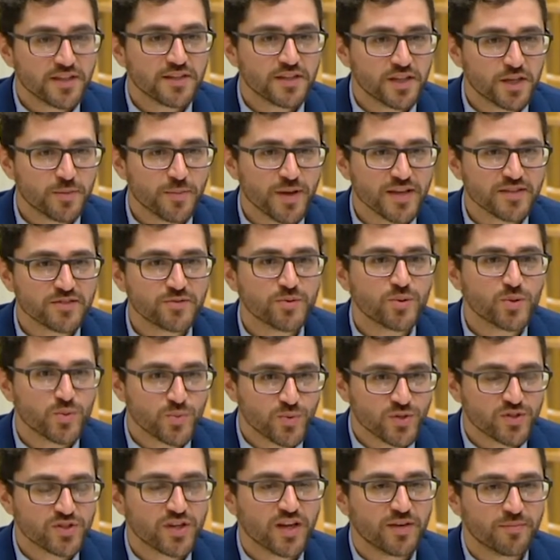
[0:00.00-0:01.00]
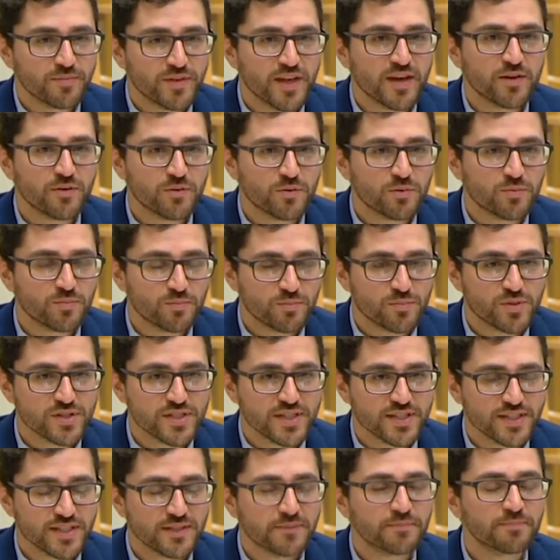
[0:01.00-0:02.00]
the capacity with which I'm now
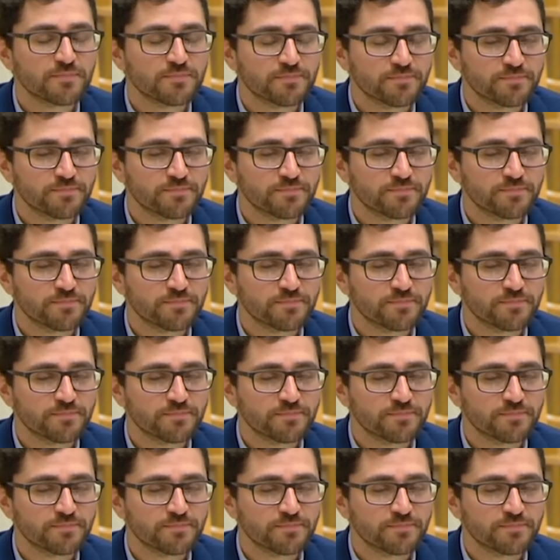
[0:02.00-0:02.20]
presenting.